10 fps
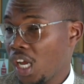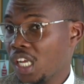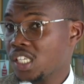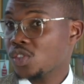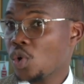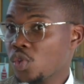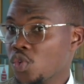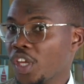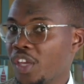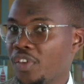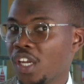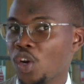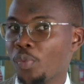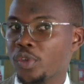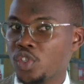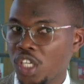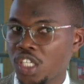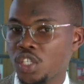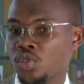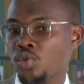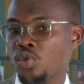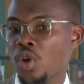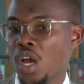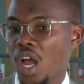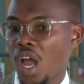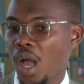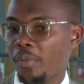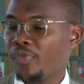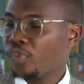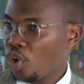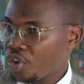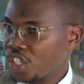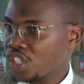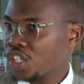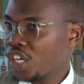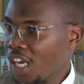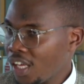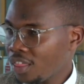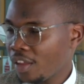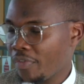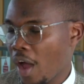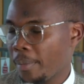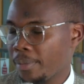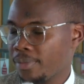It is also given an opportunity to flourish in the farm.